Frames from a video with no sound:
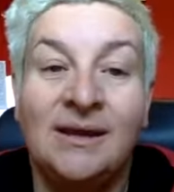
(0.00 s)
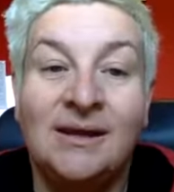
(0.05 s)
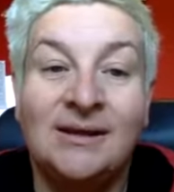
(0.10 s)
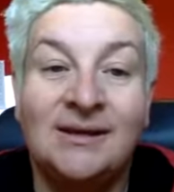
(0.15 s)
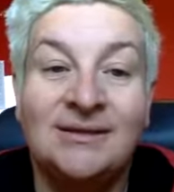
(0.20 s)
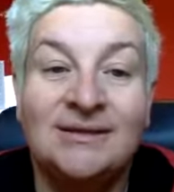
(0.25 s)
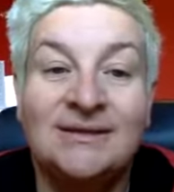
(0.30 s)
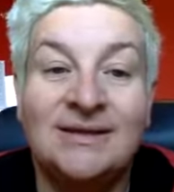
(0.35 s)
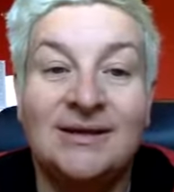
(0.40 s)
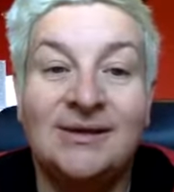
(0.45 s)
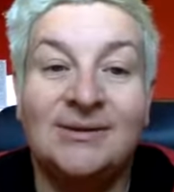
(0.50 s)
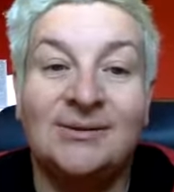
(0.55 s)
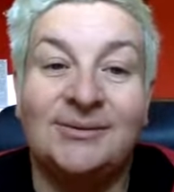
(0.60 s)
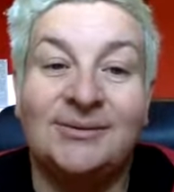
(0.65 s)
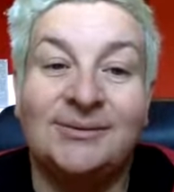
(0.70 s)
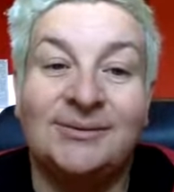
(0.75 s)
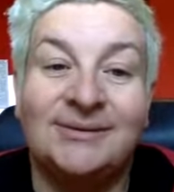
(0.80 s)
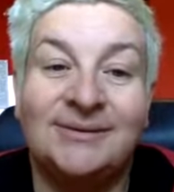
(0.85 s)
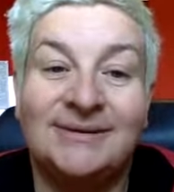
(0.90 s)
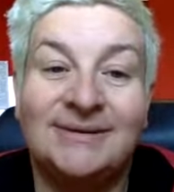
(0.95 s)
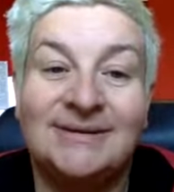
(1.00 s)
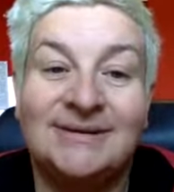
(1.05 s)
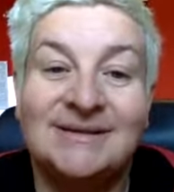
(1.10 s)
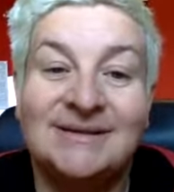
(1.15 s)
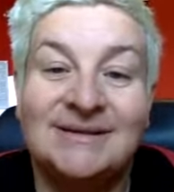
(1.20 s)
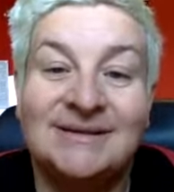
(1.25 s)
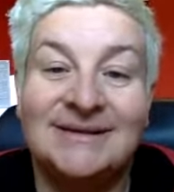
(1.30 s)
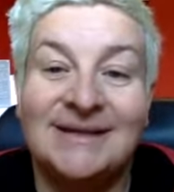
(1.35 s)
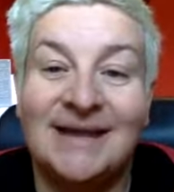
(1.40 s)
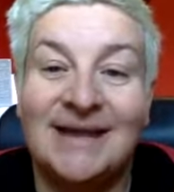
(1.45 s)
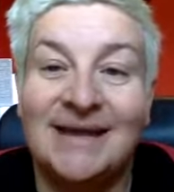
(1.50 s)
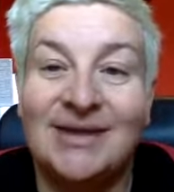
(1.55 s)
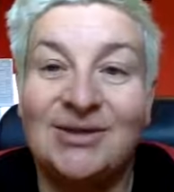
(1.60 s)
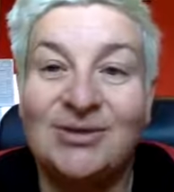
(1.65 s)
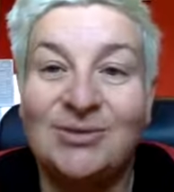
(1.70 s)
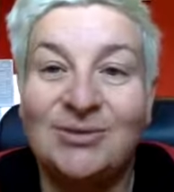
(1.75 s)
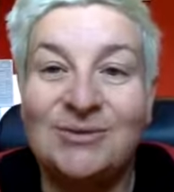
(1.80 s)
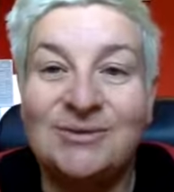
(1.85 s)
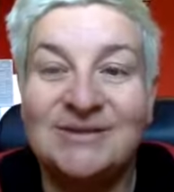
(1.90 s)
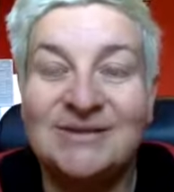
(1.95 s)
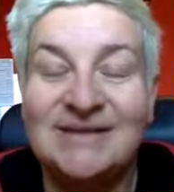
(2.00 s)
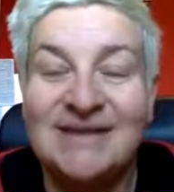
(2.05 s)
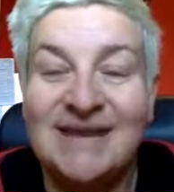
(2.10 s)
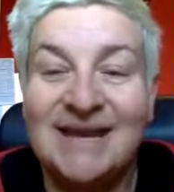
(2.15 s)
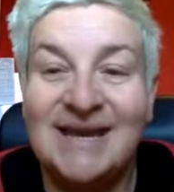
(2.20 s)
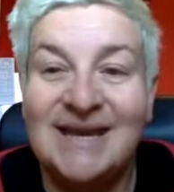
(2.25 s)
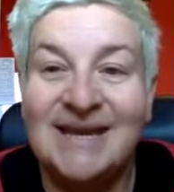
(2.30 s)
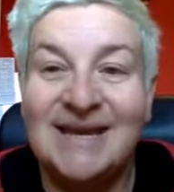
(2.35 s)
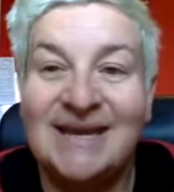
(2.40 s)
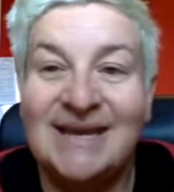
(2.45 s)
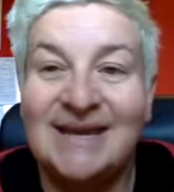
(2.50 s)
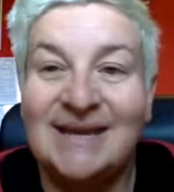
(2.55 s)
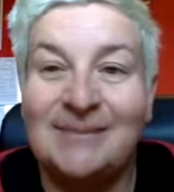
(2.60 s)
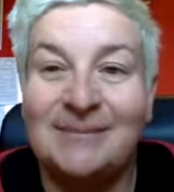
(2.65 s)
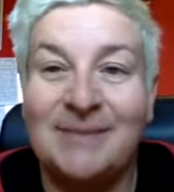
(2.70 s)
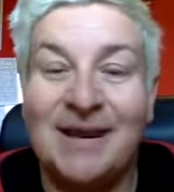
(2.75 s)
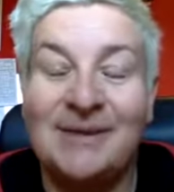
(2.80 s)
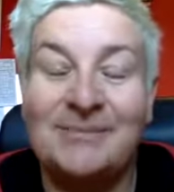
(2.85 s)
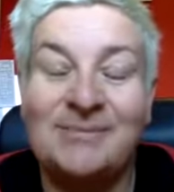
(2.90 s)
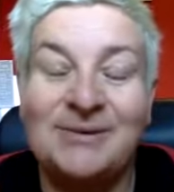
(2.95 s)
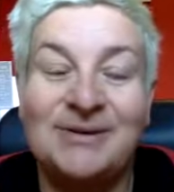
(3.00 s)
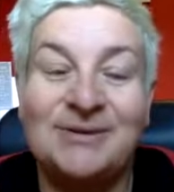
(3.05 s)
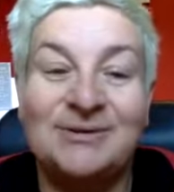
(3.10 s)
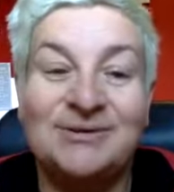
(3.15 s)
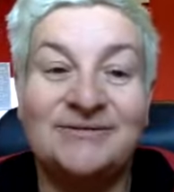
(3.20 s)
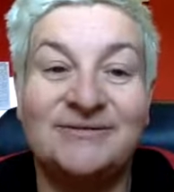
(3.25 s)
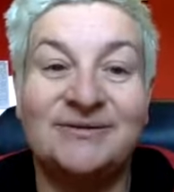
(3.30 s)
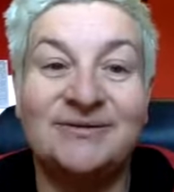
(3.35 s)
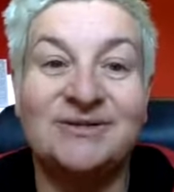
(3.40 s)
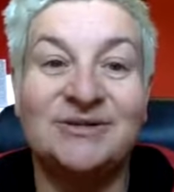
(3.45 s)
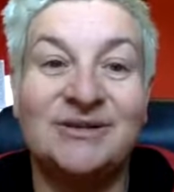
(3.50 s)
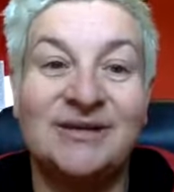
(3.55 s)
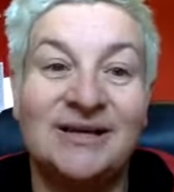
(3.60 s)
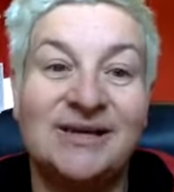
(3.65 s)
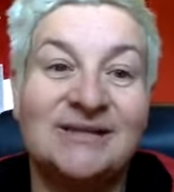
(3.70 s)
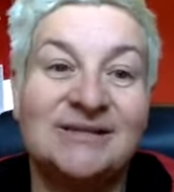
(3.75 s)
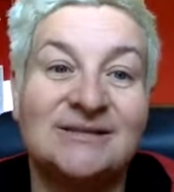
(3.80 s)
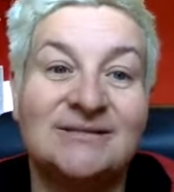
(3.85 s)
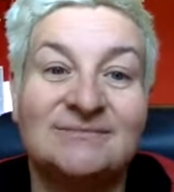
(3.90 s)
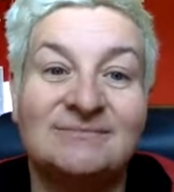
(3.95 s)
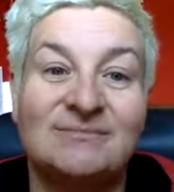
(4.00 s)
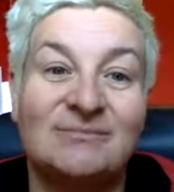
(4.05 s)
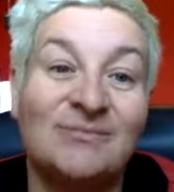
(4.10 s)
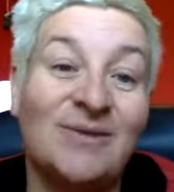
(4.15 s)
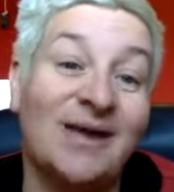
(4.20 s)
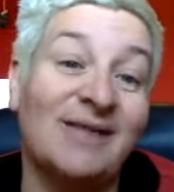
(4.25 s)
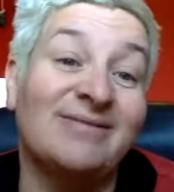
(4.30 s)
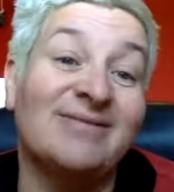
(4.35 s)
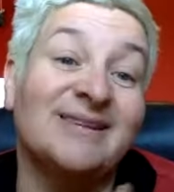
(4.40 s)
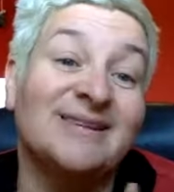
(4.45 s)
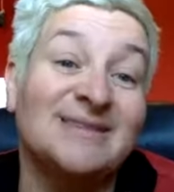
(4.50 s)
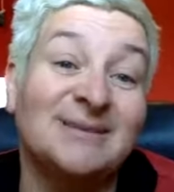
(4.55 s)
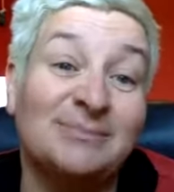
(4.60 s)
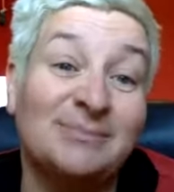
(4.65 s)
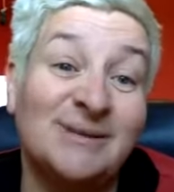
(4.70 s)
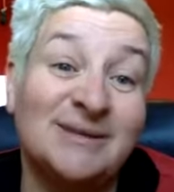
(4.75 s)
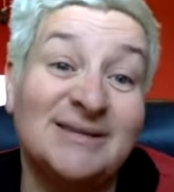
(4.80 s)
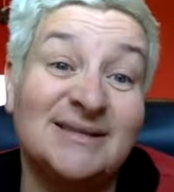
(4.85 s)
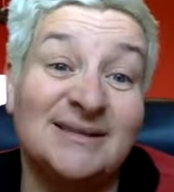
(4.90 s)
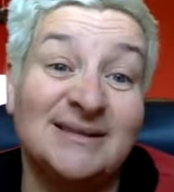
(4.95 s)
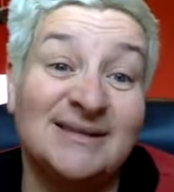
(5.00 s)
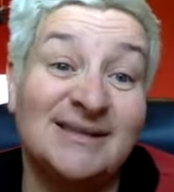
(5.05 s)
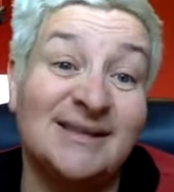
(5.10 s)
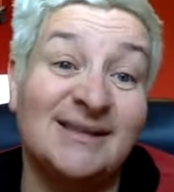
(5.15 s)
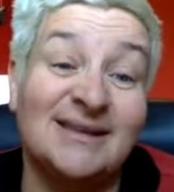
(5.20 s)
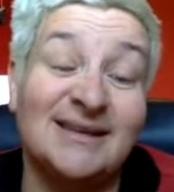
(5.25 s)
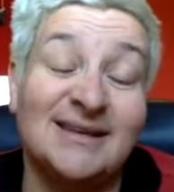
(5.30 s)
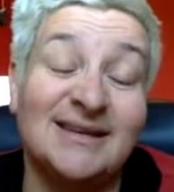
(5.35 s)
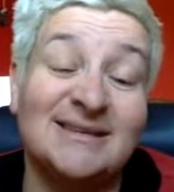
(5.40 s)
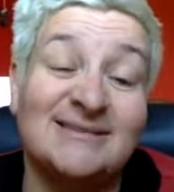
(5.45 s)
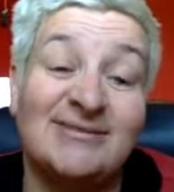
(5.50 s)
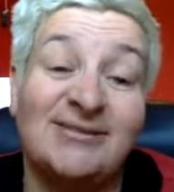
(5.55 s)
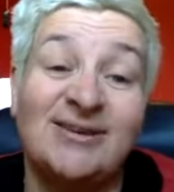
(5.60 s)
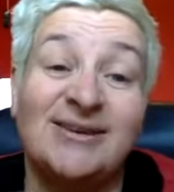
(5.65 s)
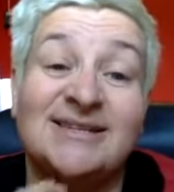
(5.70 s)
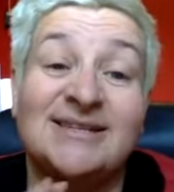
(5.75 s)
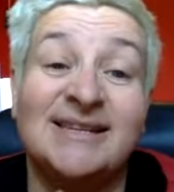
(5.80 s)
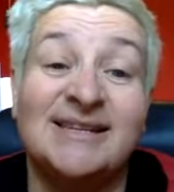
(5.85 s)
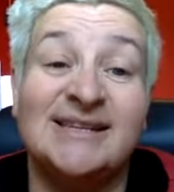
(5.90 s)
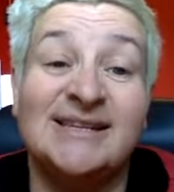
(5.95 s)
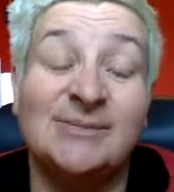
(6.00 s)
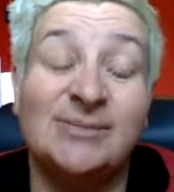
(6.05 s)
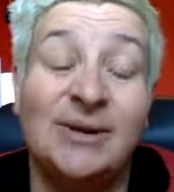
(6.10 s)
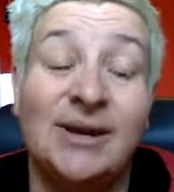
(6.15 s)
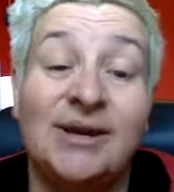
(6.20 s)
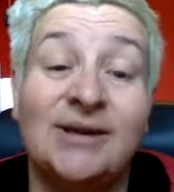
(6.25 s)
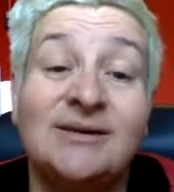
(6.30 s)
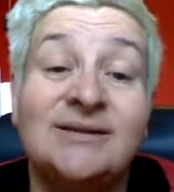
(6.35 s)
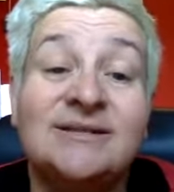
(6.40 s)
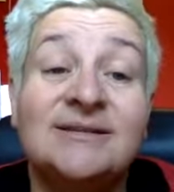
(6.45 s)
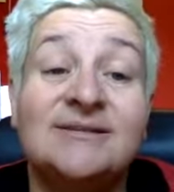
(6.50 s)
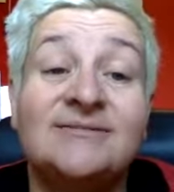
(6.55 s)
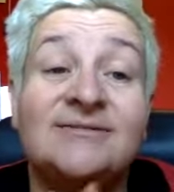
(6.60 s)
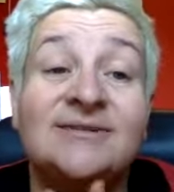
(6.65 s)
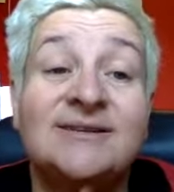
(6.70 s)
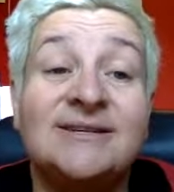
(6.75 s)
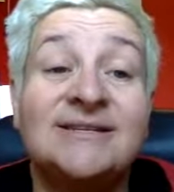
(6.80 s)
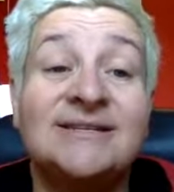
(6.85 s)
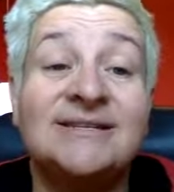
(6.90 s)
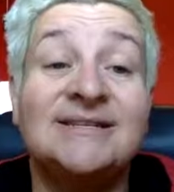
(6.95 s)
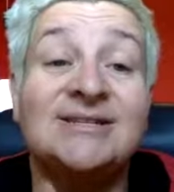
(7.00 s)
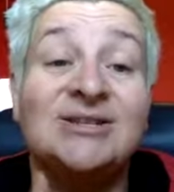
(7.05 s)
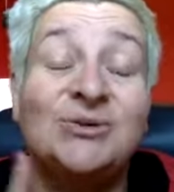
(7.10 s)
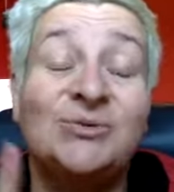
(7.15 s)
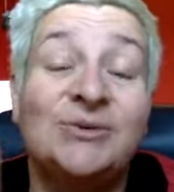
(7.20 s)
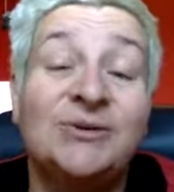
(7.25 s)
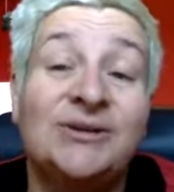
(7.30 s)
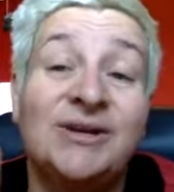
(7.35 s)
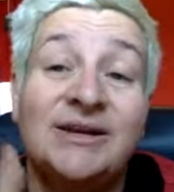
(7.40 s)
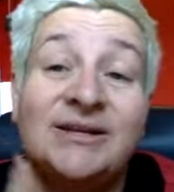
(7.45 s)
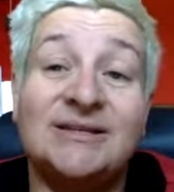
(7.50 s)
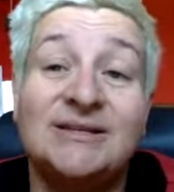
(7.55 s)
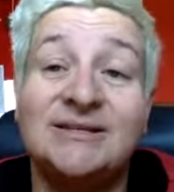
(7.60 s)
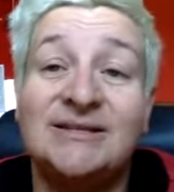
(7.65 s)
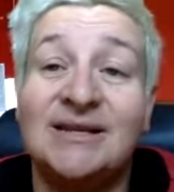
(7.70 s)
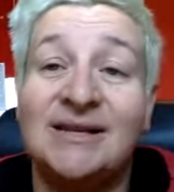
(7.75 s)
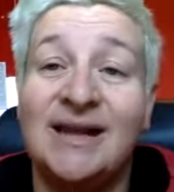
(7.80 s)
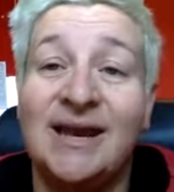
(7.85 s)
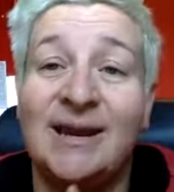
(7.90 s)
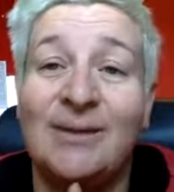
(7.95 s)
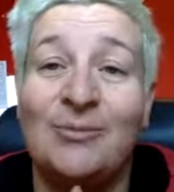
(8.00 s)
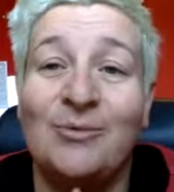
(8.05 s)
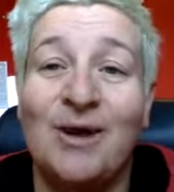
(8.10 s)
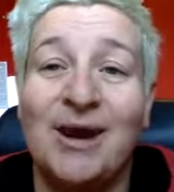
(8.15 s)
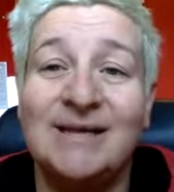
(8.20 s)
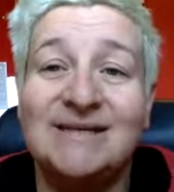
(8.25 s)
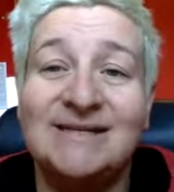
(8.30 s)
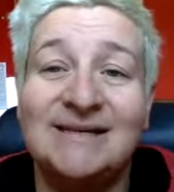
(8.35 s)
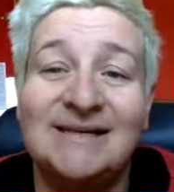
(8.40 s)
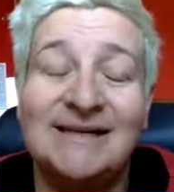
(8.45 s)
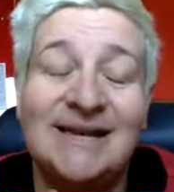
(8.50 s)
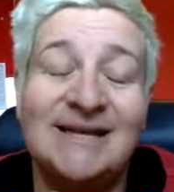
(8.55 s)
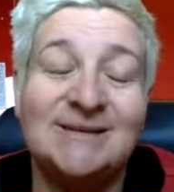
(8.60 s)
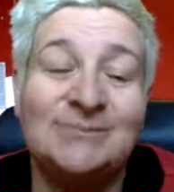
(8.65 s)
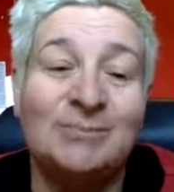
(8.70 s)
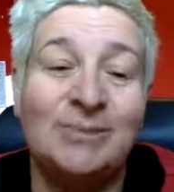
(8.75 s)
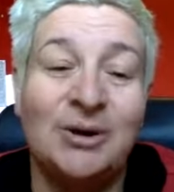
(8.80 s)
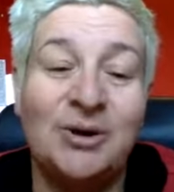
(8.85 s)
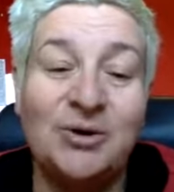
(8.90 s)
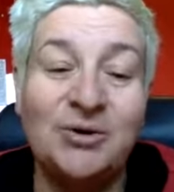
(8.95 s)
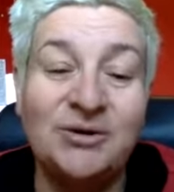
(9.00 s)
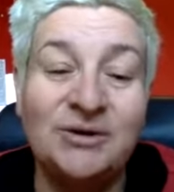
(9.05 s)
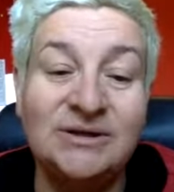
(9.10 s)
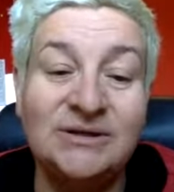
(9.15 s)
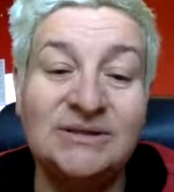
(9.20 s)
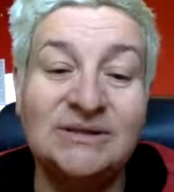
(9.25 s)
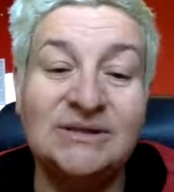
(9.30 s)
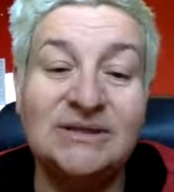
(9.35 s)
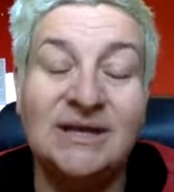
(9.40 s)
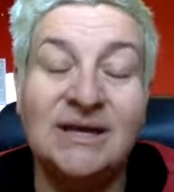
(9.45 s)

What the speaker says: So, I thought today it might be useful to, well, there's some businessy things first, I suppose. The first is you will notice that I'm writing less blogs